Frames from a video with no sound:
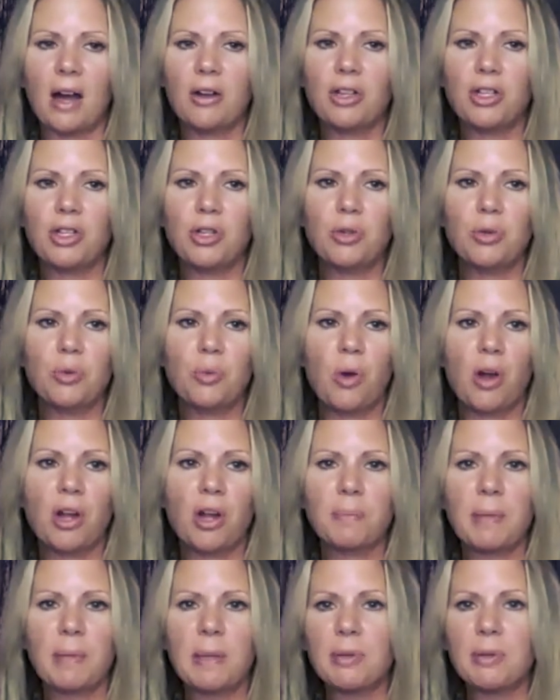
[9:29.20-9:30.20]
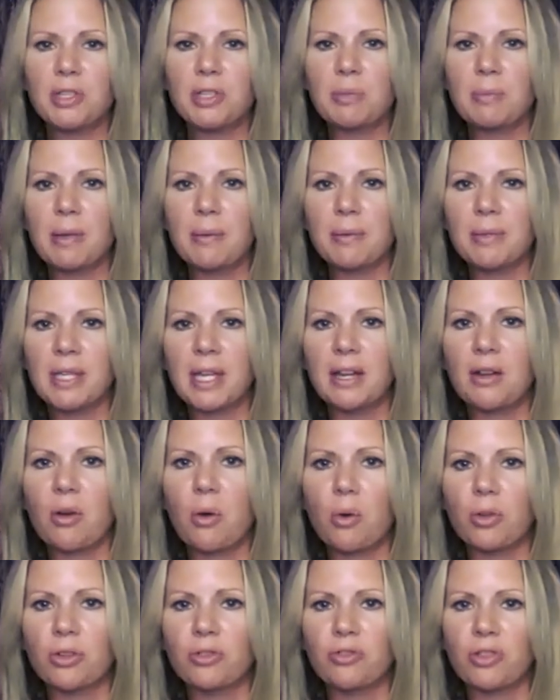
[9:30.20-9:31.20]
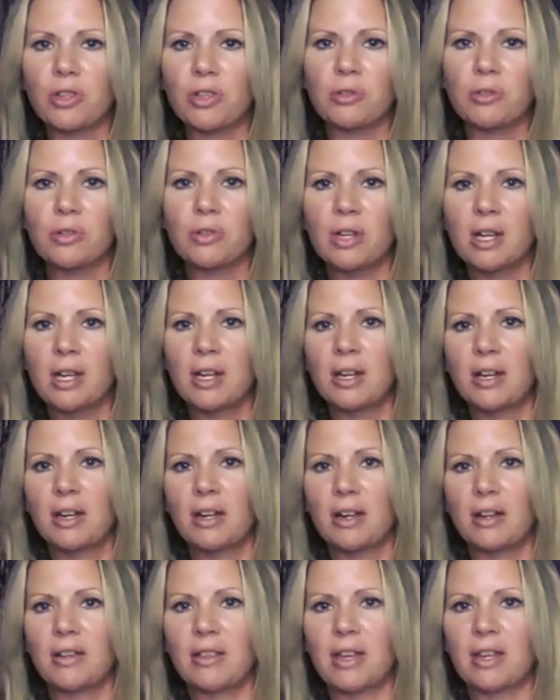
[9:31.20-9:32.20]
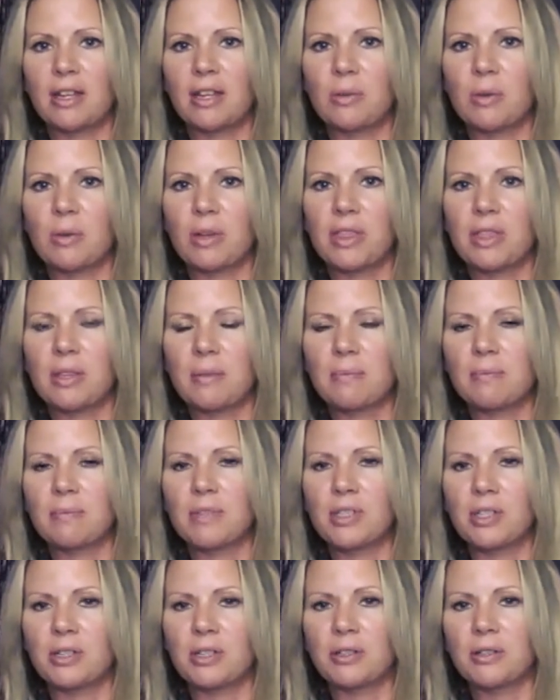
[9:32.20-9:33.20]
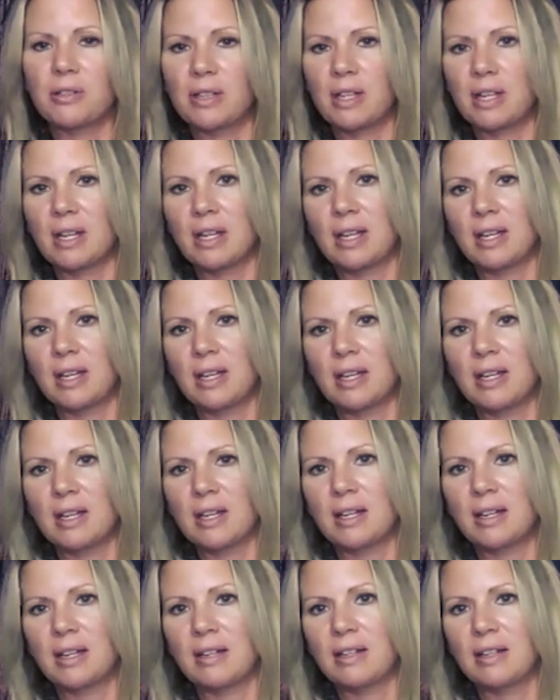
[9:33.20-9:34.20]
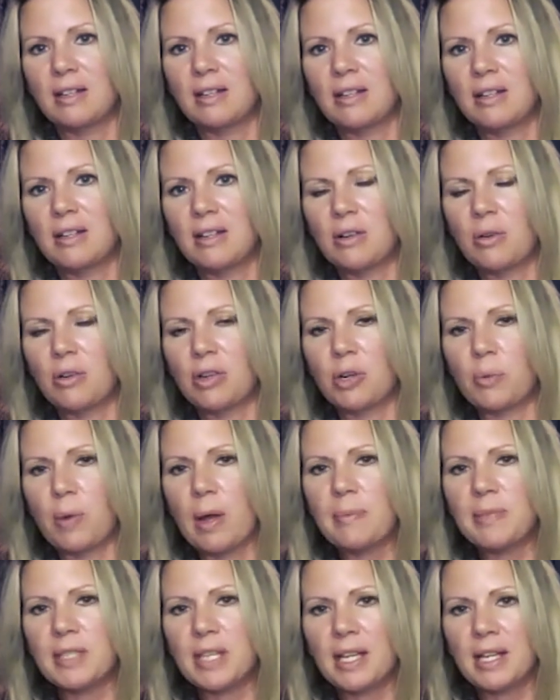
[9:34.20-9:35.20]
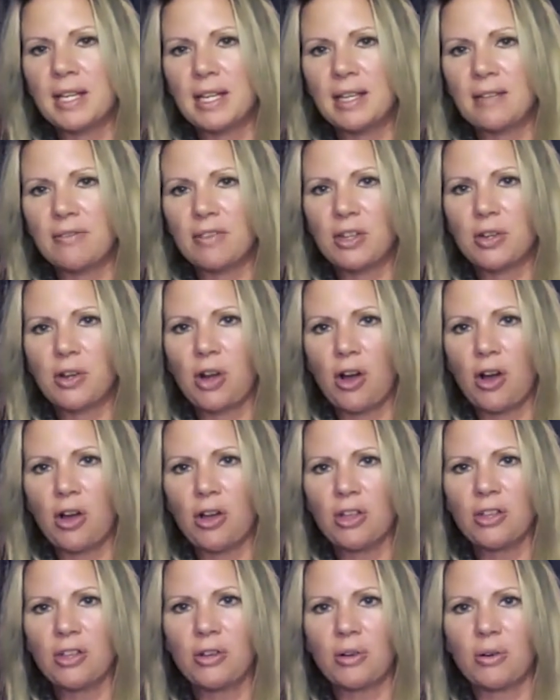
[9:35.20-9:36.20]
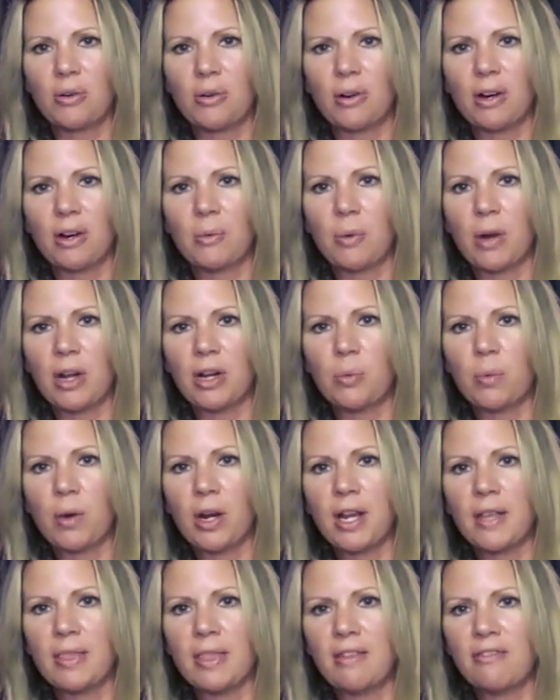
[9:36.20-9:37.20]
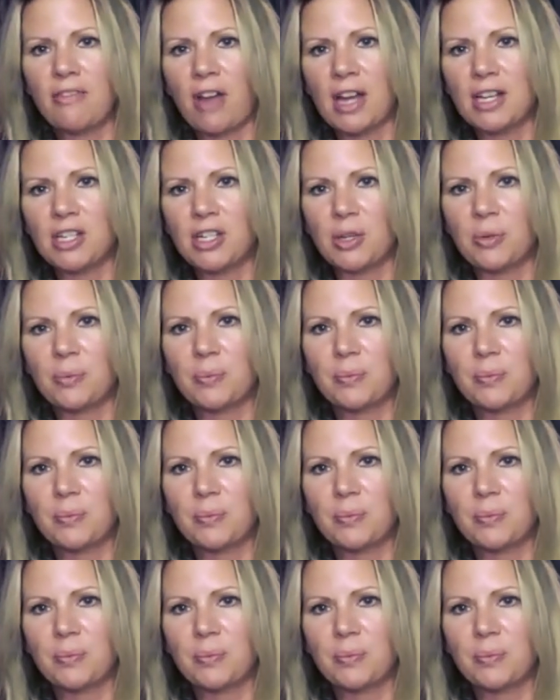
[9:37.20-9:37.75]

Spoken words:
do you want people to be able to get a hold of you? You want them to go to your website and give you a call, or where can they find you?